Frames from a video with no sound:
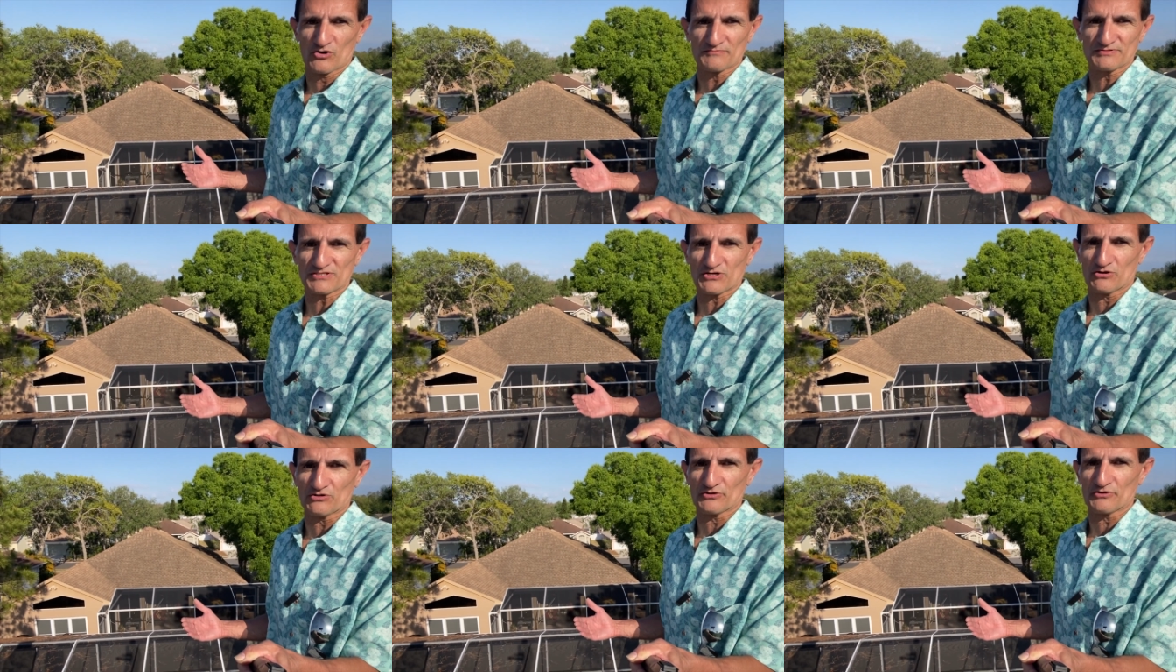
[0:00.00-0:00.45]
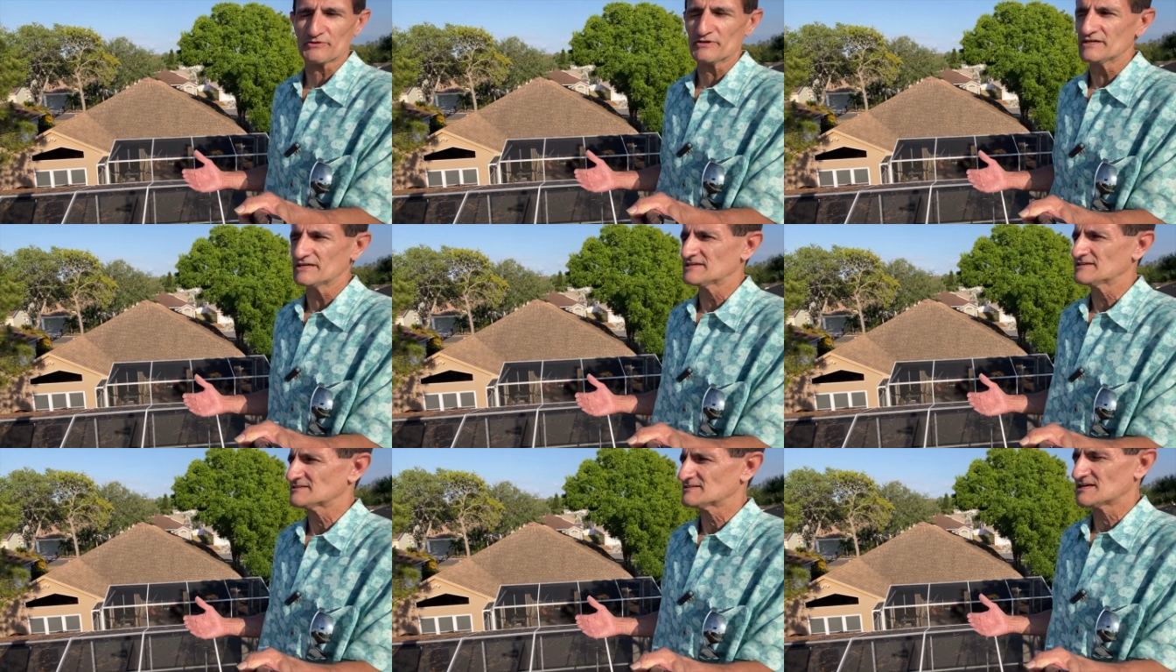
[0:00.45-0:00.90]
home
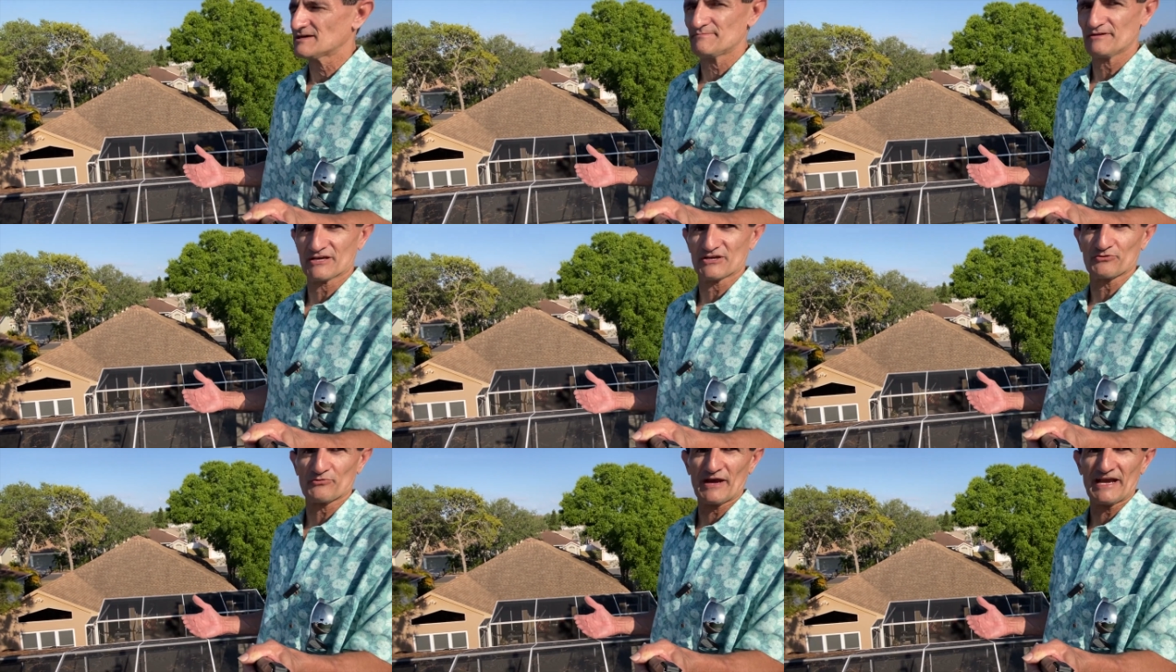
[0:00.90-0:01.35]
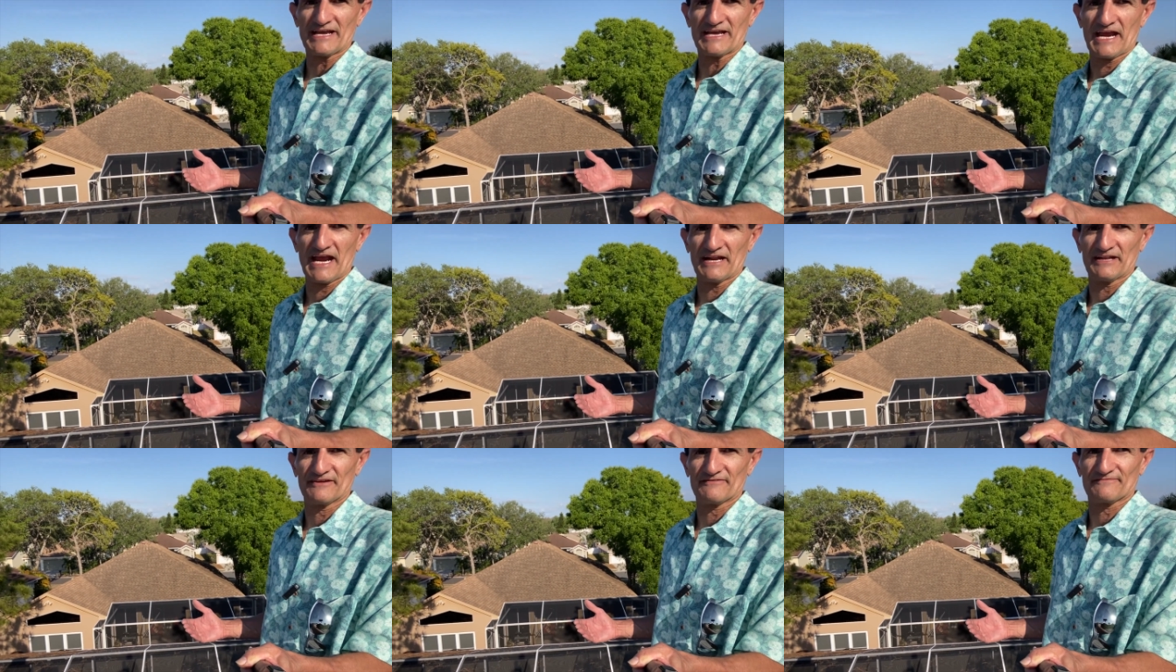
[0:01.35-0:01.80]
solar. It'd be a
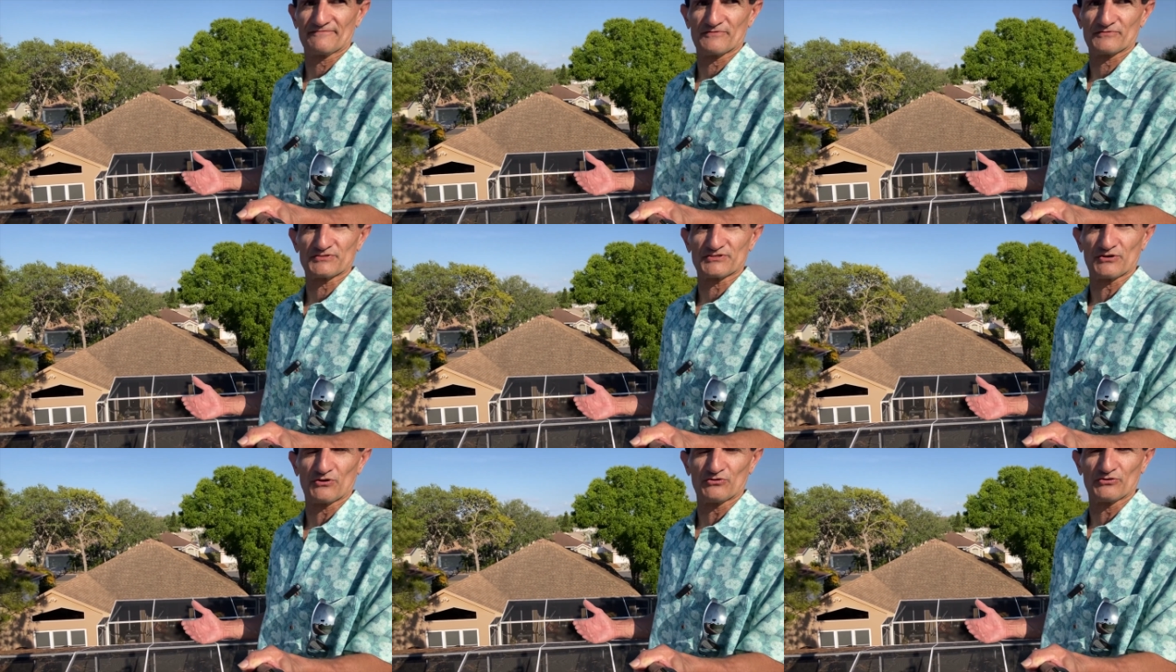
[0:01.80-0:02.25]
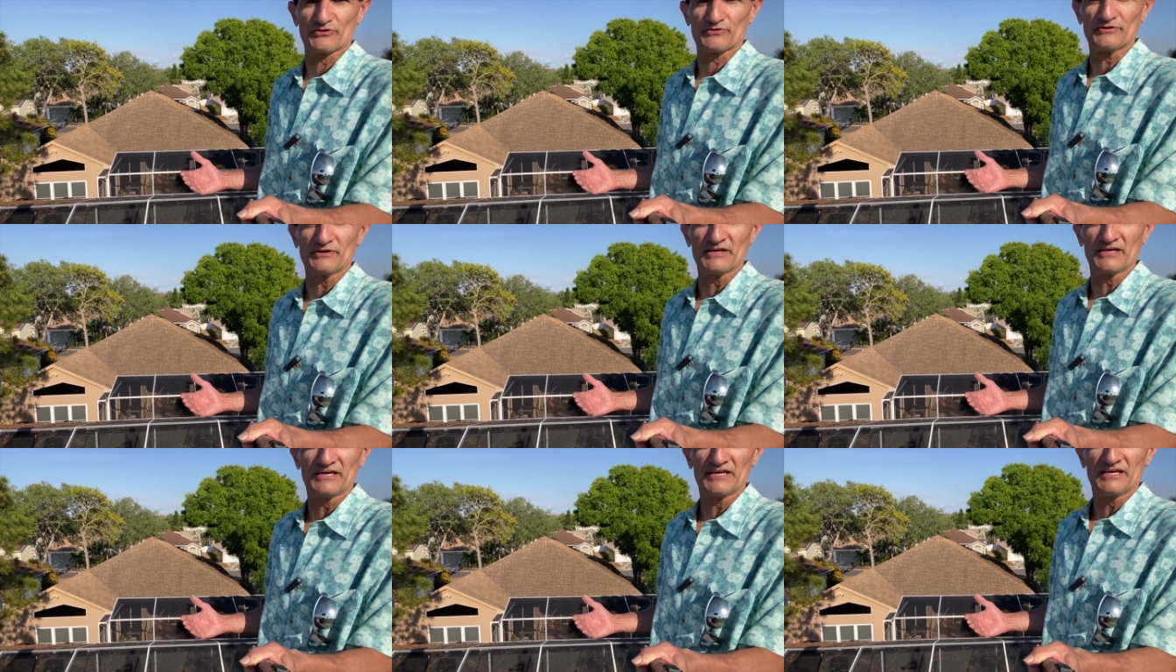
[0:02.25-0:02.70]
great candidate for
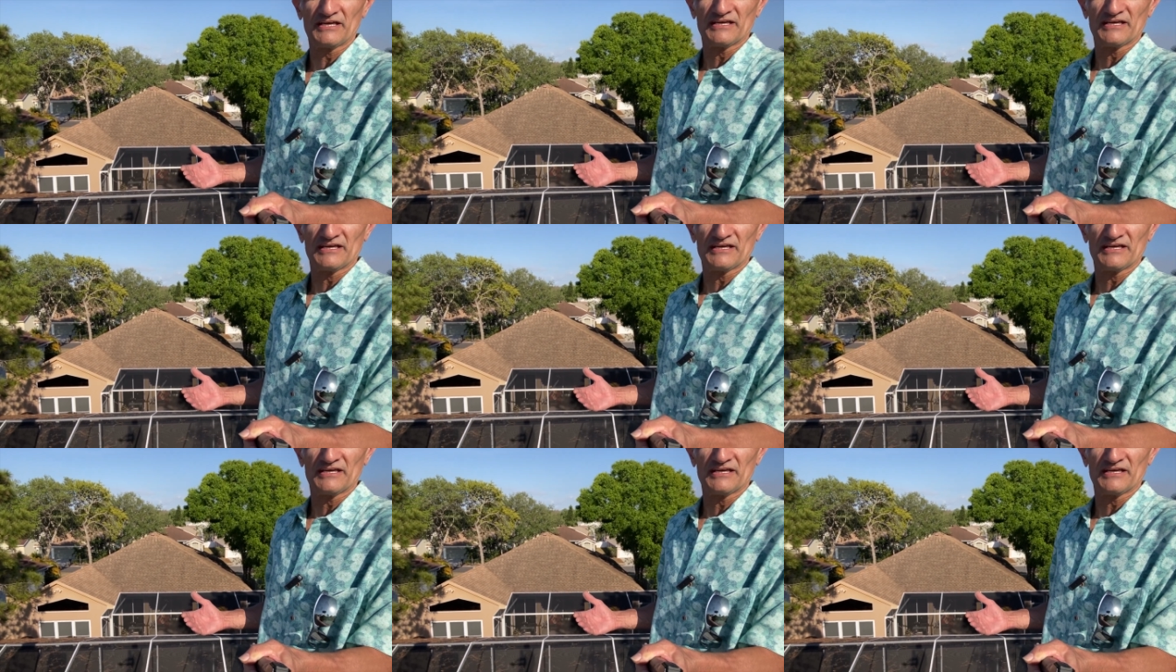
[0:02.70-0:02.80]
solar.